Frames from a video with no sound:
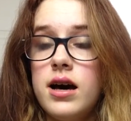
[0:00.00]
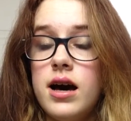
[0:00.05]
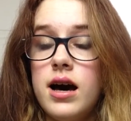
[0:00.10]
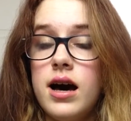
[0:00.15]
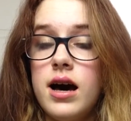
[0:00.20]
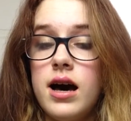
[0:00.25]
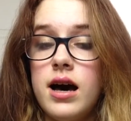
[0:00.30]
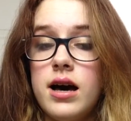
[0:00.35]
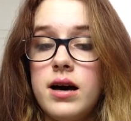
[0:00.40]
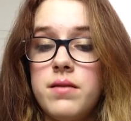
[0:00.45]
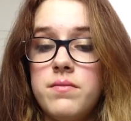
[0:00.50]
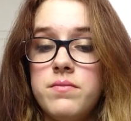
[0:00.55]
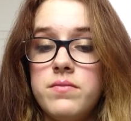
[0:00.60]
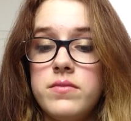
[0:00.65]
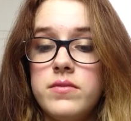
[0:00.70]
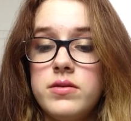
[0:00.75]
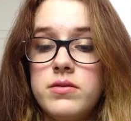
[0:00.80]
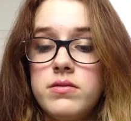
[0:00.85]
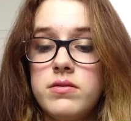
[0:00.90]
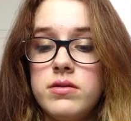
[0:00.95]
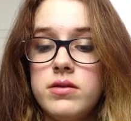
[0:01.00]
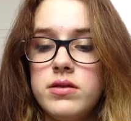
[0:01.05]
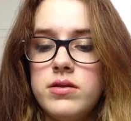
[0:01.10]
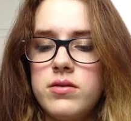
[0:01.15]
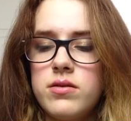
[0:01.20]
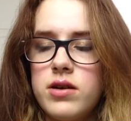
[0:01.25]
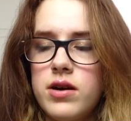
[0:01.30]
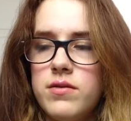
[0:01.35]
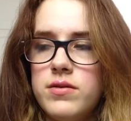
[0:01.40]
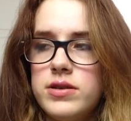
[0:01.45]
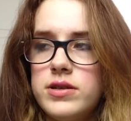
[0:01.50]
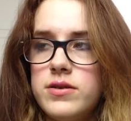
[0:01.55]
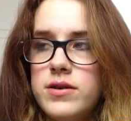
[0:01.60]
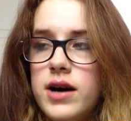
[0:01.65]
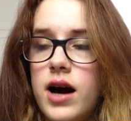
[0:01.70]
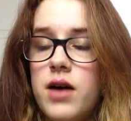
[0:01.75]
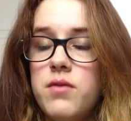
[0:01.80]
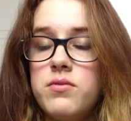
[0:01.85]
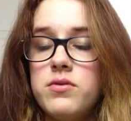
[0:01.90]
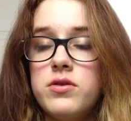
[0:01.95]
I
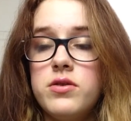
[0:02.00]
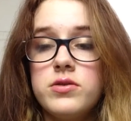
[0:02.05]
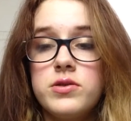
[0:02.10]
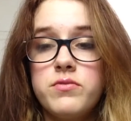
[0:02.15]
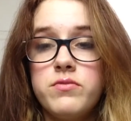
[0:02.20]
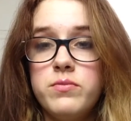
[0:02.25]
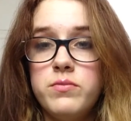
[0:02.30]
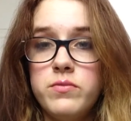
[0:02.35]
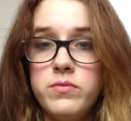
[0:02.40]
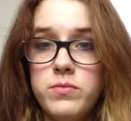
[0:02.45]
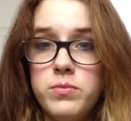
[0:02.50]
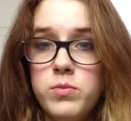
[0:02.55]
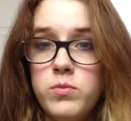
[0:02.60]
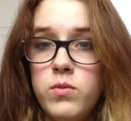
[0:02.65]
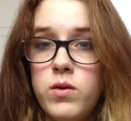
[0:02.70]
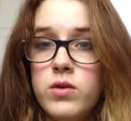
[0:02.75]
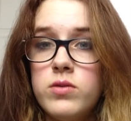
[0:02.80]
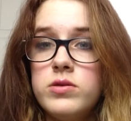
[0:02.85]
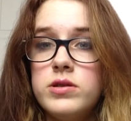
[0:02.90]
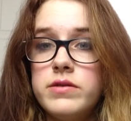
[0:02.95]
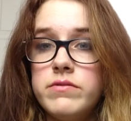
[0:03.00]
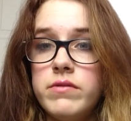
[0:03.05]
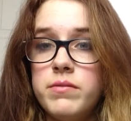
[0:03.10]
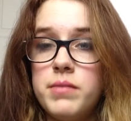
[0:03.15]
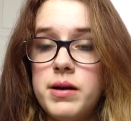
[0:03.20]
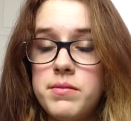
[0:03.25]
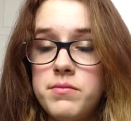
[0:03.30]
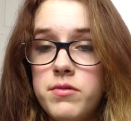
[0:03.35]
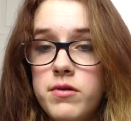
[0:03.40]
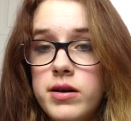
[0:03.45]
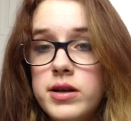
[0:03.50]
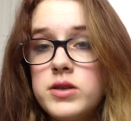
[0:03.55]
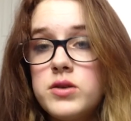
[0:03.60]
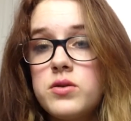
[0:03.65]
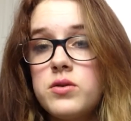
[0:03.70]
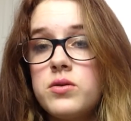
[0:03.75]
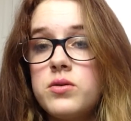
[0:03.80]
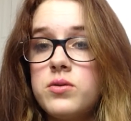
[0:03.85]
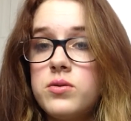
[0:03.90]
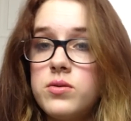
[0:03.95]
will not want to remember it
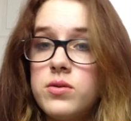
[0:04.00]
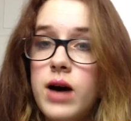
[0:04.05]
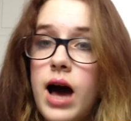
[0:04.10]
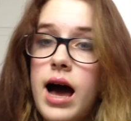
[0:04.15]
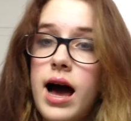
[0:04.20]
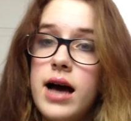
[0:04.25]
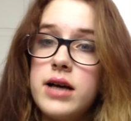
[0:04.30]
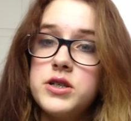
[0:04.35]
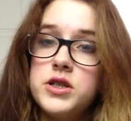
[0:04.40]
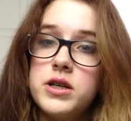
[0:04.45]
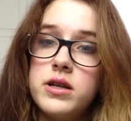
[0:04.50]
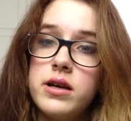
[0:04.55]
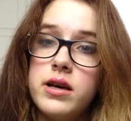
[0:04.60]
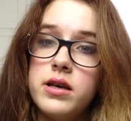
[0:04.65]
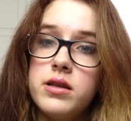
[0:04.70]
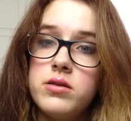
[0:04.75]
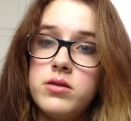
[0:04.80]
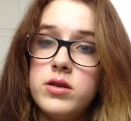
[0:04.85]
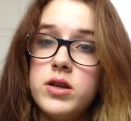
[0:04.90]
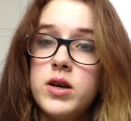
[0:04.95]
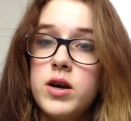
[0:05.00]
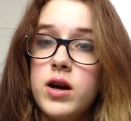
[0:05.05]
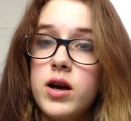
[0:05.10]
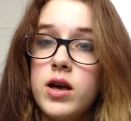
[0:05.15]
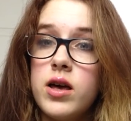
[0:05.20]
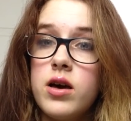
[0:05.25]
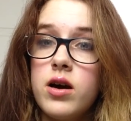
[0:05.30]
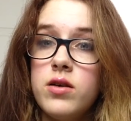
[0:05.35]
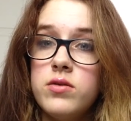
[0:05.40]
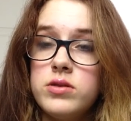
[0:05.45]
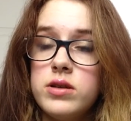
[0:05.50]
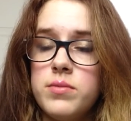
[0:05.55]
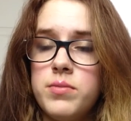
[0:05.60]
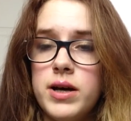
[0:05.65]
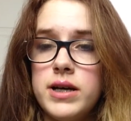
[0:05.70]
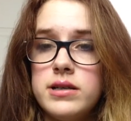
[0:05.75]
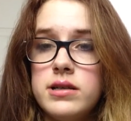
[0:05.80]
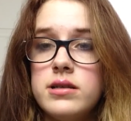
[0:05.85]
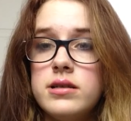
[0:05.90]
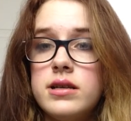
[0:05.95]
or actually go to the
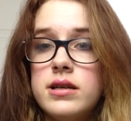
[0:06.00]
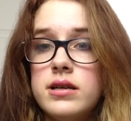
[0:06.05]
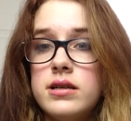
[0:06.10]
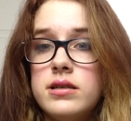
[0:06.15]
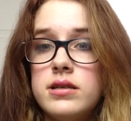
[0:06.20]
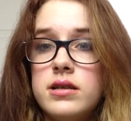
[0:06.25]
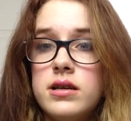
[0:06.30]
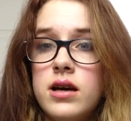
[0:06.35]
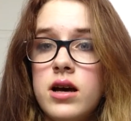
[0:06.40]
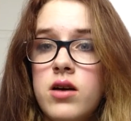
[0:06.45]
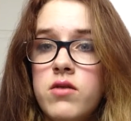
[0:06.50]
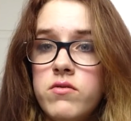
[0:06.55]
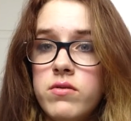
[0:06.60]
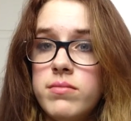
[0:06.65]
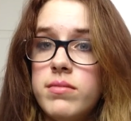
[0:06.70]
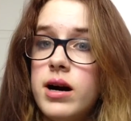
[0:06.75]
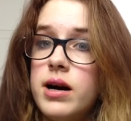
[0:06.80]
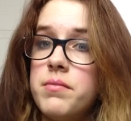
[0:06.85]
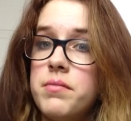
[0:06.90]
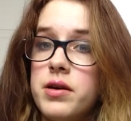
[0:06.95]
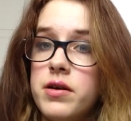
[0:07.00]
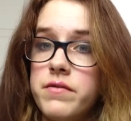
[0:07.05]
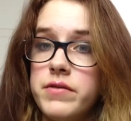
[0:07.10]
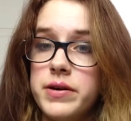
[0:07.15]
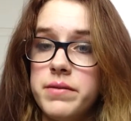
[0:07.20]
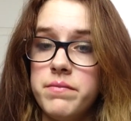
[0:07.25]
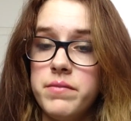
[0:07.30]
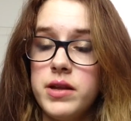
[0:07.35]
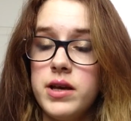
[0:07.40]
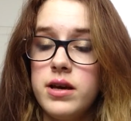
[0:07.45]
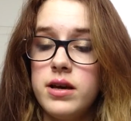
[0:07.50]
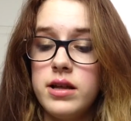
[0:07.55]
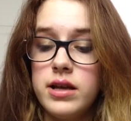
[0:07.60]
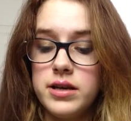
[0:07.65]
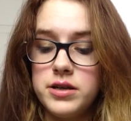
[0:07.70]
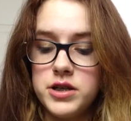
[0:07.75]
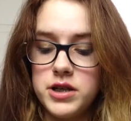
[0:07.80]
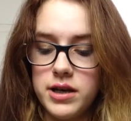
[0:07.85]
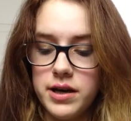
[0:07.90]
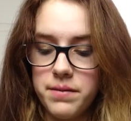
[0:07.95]
places that remind me of it,
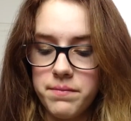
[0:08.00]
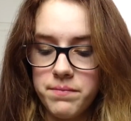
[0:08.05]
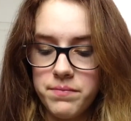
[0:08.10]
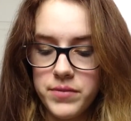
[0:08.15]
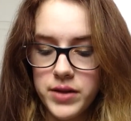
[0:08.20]
literally.